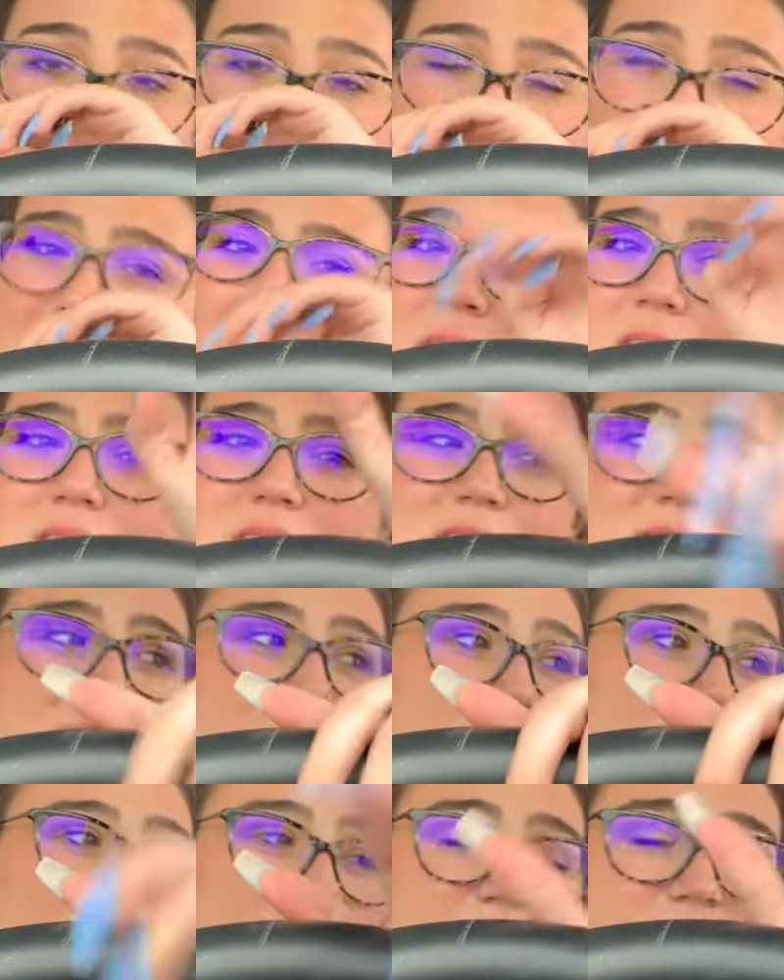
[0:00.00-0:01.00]
And I was just
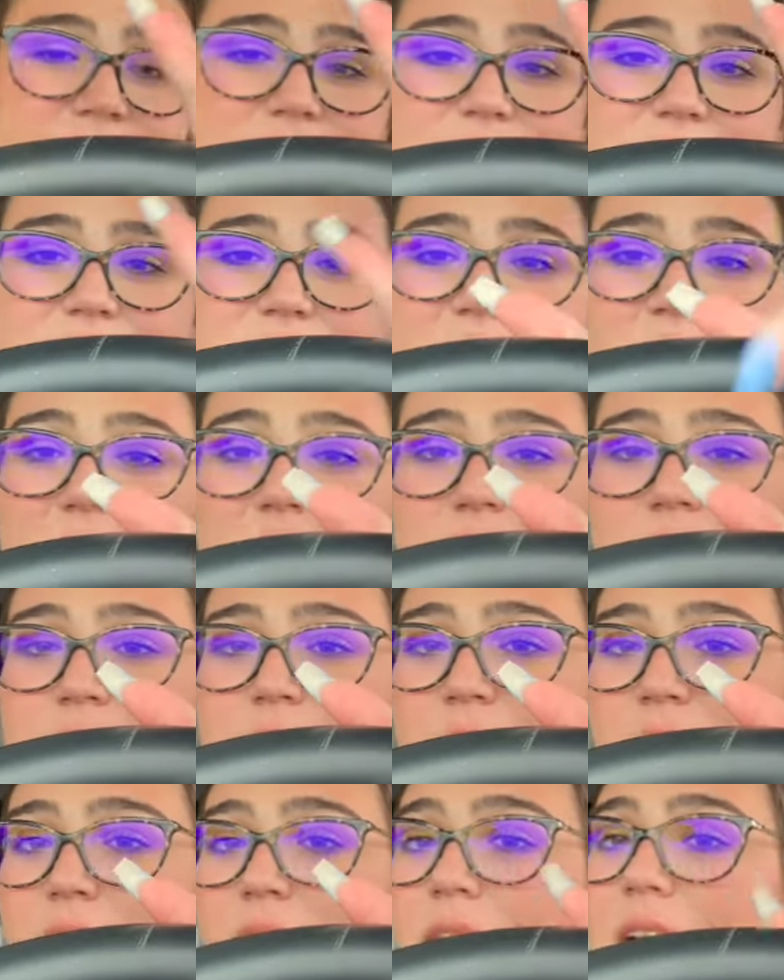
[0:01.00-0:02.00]
like, mm, nah.
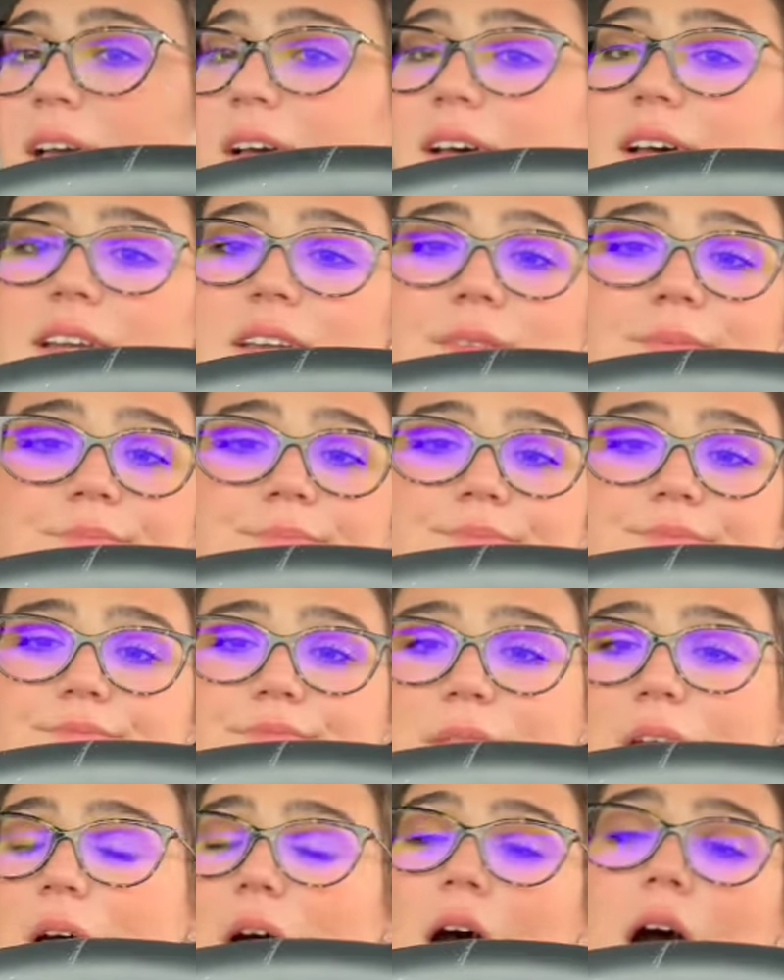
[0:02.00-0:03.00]
Like,
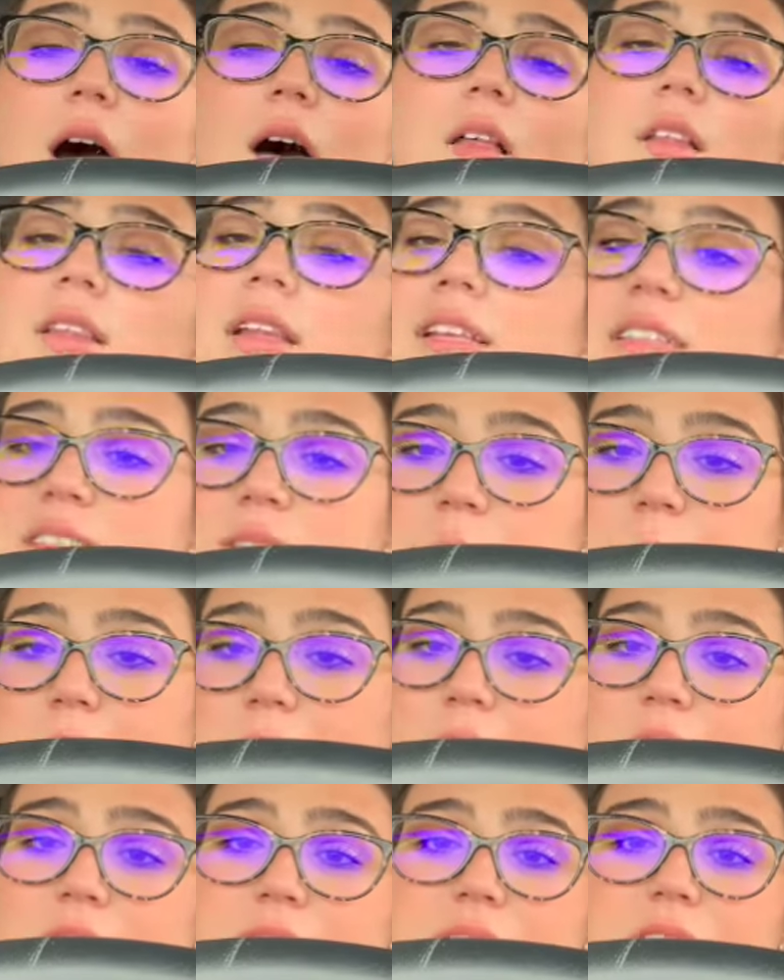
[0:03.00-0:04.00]
let's be
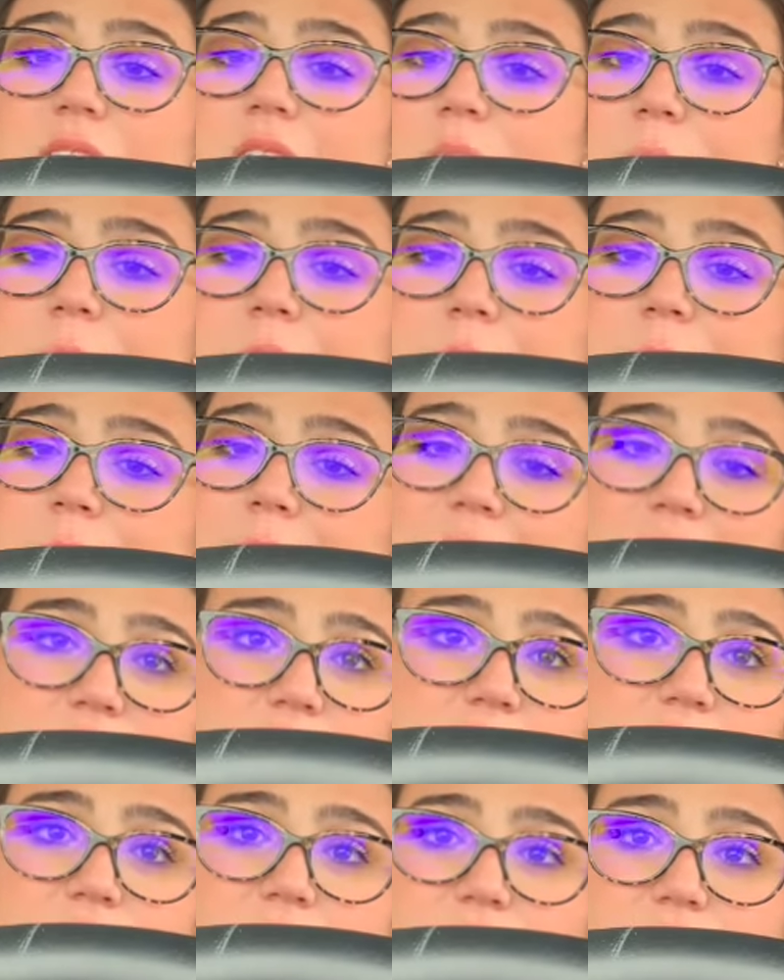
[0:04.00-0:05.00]
honest. I'll be back
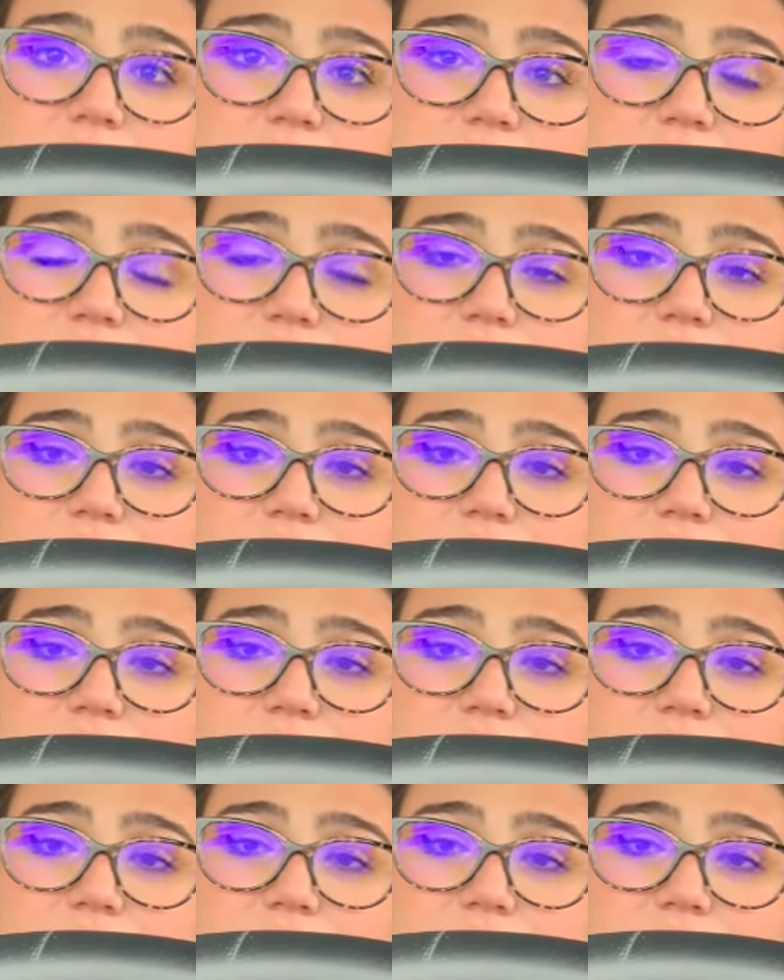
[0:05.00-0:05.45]
here in like two